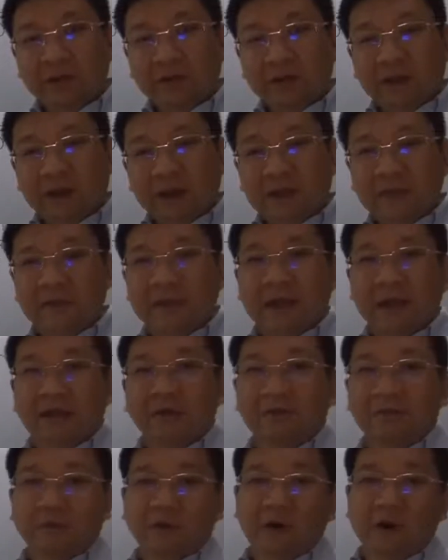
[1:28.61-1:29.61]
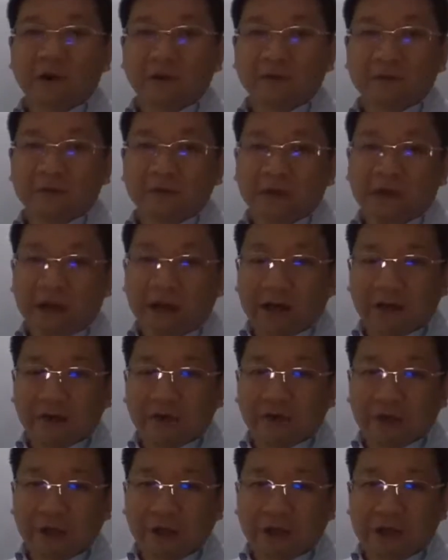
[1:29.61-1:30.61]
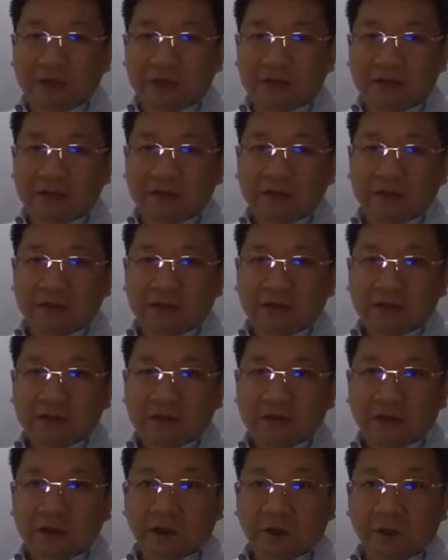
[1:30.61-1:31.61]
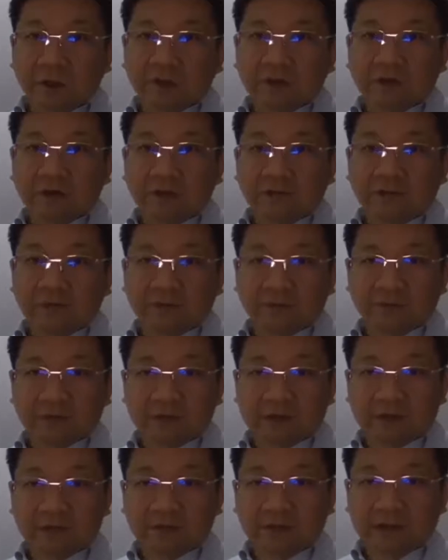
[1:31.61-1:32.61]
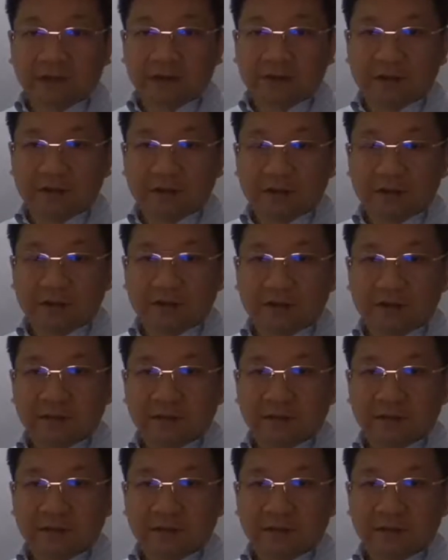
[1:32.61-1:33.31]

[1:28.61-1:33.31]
and that of course will now change the order of these fractions,